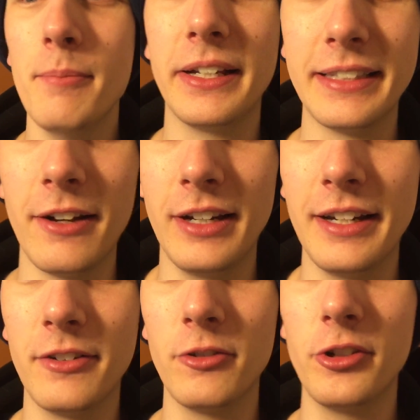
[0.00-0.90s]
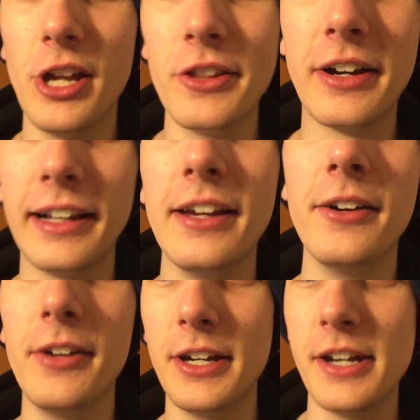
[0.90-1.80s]
Because that'll lead them to another
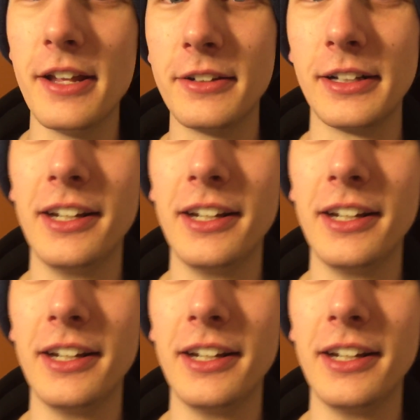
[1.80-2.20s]
clue and another